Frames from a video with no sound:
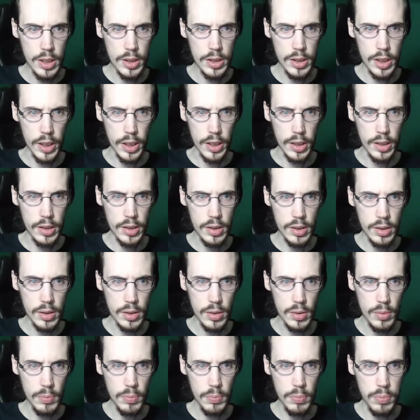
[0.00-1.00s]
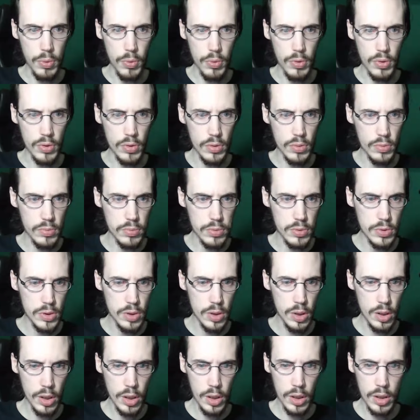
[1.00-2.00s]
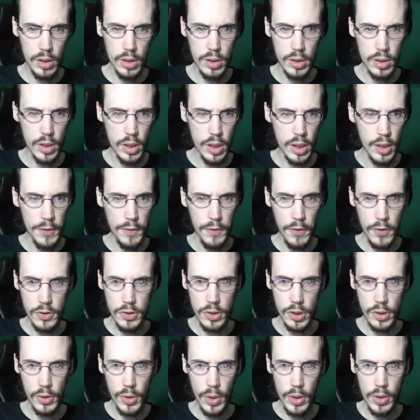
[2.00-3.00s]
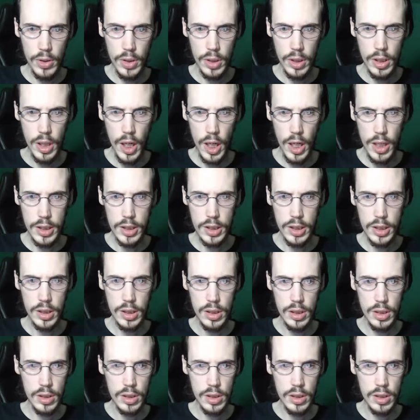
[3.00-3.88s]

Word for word: Like, boom, chilling, falls on the ground. Guts!